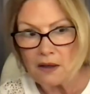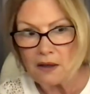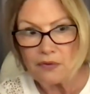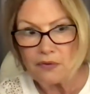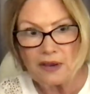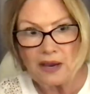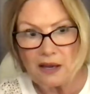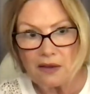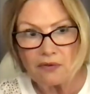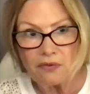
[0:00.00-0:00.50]

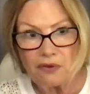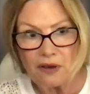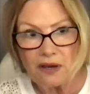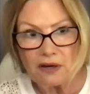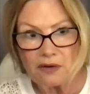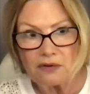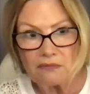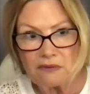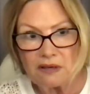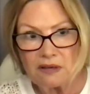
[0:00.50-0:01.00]
They
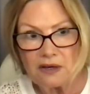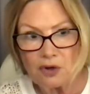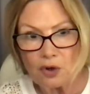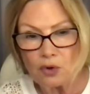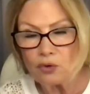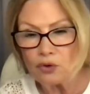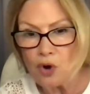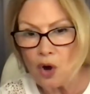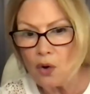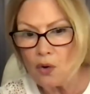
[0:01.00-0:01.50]

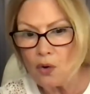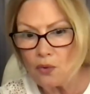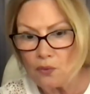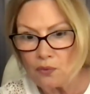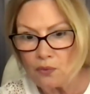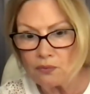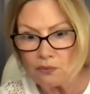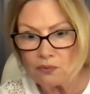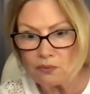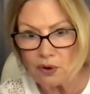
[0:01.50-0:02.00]
don't know
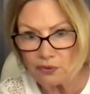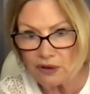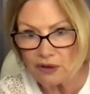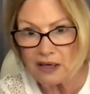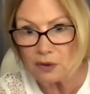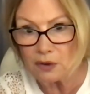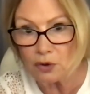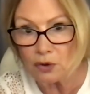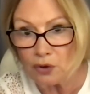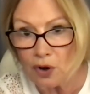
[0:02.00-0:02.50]
what they
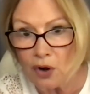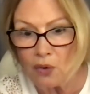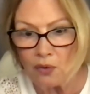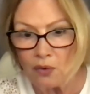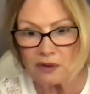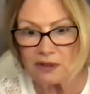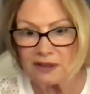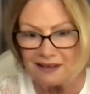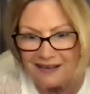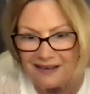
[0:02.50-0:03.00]
don't know.
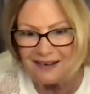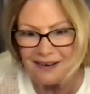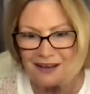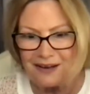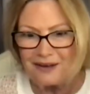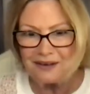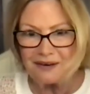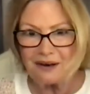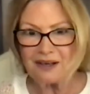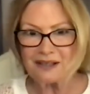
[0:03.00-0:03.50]

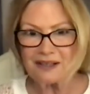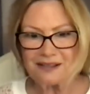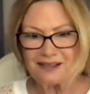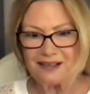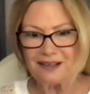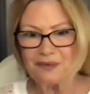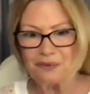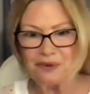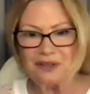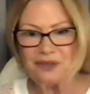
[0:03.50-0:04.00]
Like us,
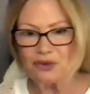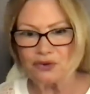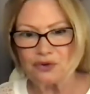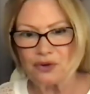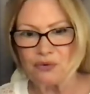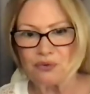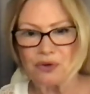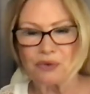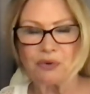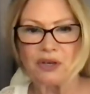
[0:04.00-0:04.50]
yeah, we don't know
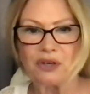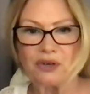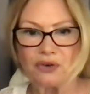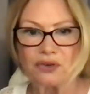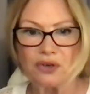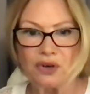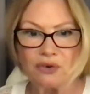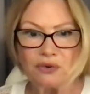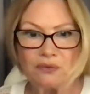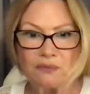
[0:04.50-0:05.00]
what we don't
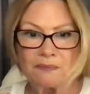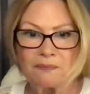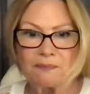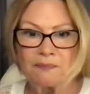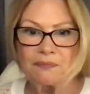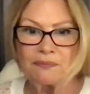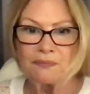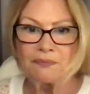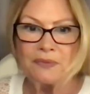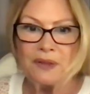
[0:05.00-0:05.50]
know.
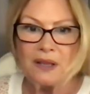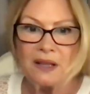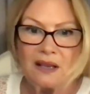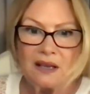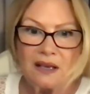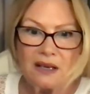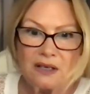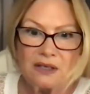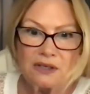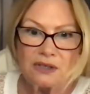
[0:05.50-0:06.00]

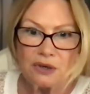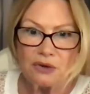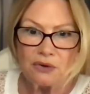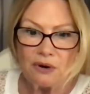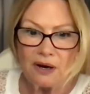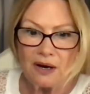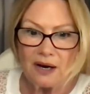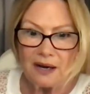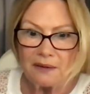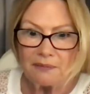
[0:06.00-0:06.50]

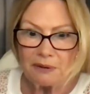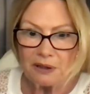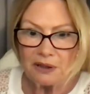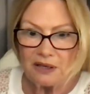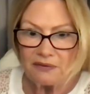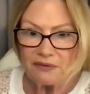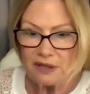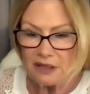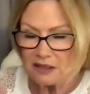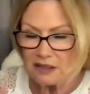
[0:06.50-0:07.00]
So I
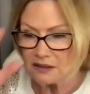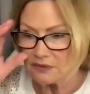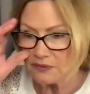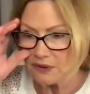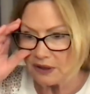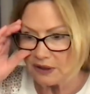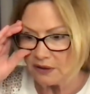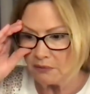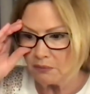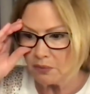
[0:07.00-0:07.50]
believe that it's
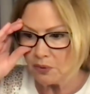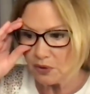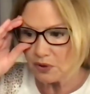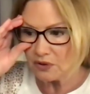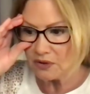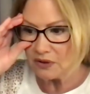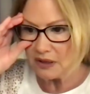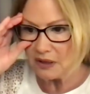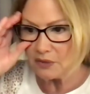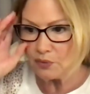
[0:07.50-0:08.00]
very
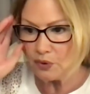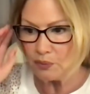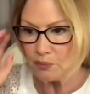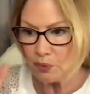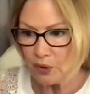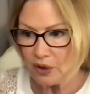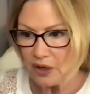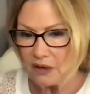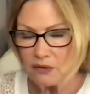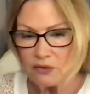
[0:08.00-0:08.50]
important that we
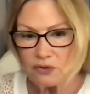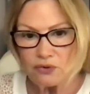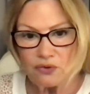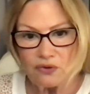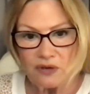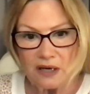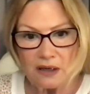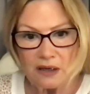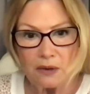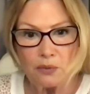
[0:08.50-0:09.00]
bring to
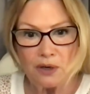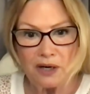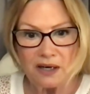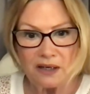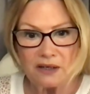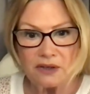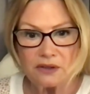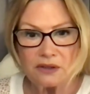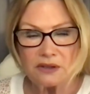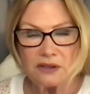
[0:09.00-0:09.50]
their
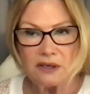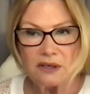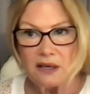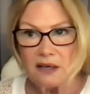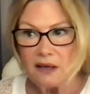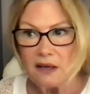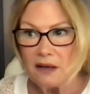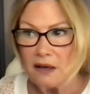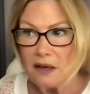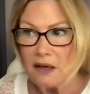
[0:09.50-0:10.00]
awareness
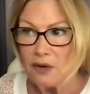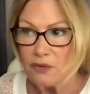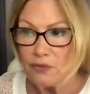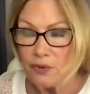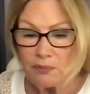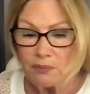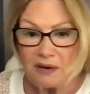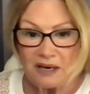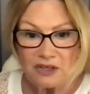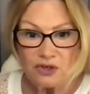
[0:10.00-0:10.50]

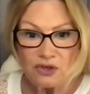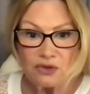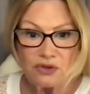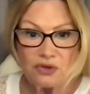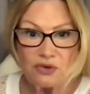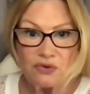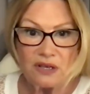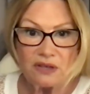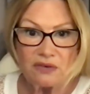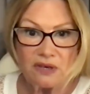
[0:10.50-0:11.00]
information
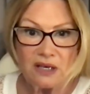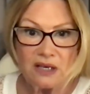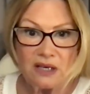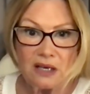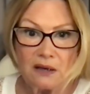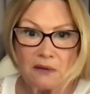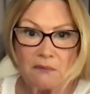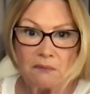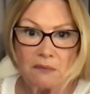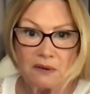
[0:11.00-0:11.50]
so that they
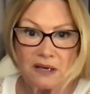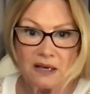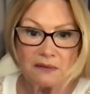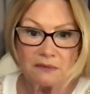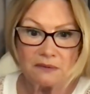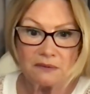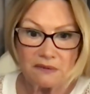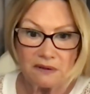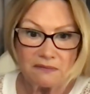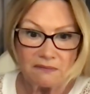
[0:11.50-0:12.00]
can
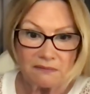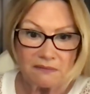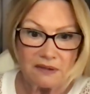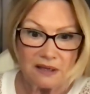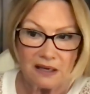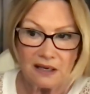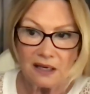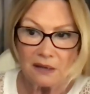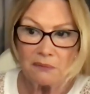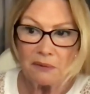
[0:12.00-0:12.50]

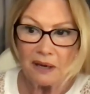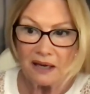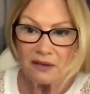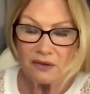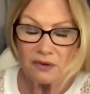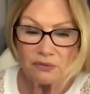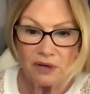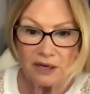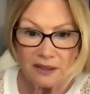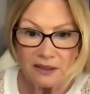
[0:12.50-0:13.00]
make
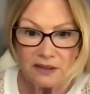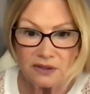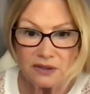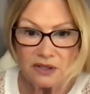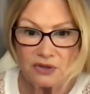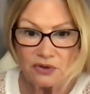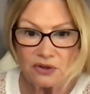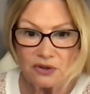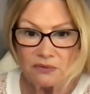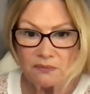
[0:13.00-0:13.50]
the right
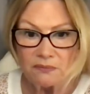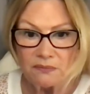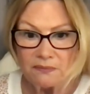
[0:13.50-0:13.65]
decision.